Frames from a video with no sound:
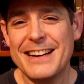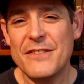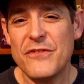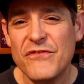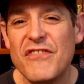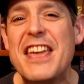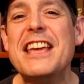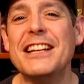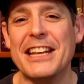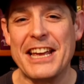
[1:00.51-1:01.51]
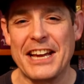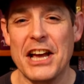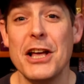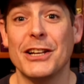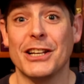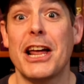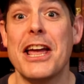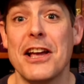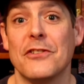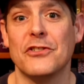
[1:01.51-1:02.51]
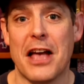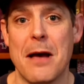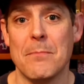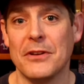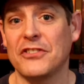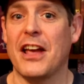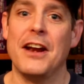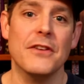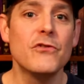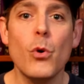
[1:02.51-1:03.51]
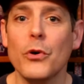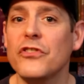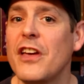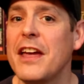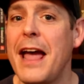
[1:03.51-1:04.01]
feeling like Zombicide. And of course they